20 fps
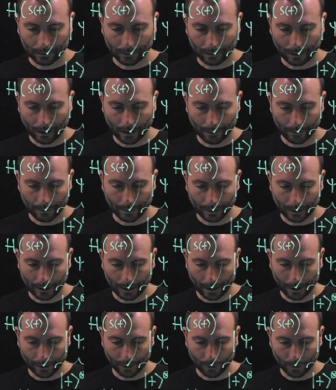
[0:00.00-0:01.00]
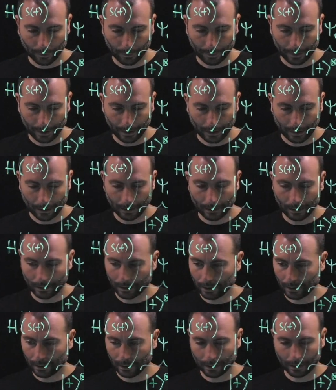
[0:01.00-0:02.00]
times HP,
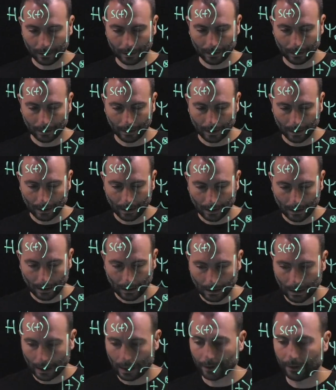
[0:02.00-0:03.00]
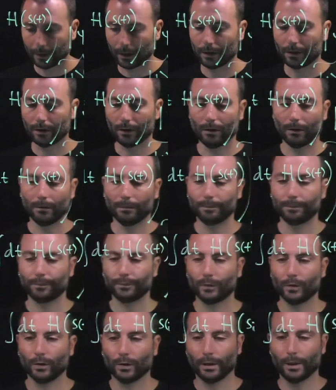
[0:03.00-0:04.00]
and that's all.
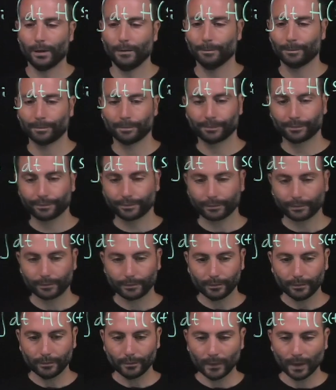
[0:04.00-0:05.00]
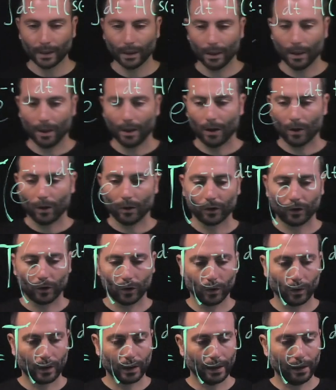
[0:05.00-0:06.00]
Okay?
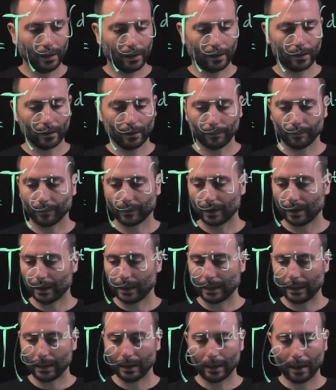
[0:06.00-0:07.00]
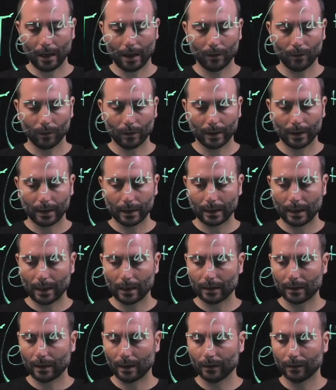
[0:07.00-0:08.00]
So here, the idea now is
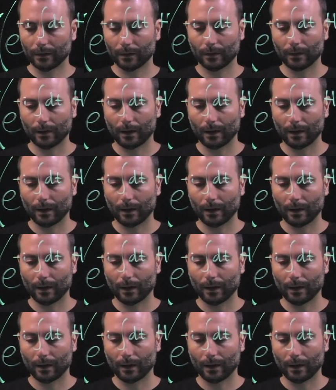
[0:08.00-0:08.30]
just that